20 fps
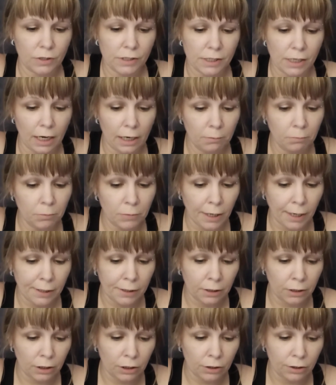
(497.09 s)
I'm
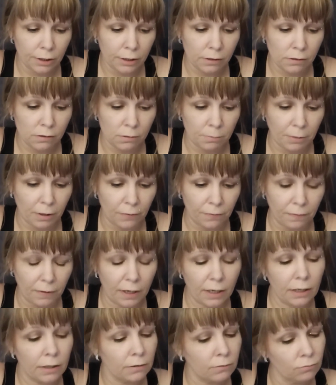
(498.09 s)
kind of curious about
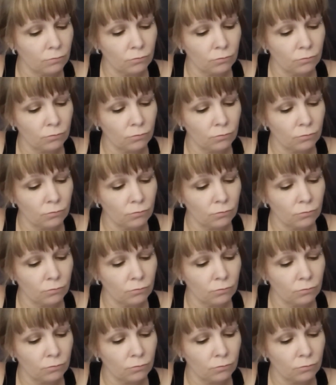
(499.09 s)
that.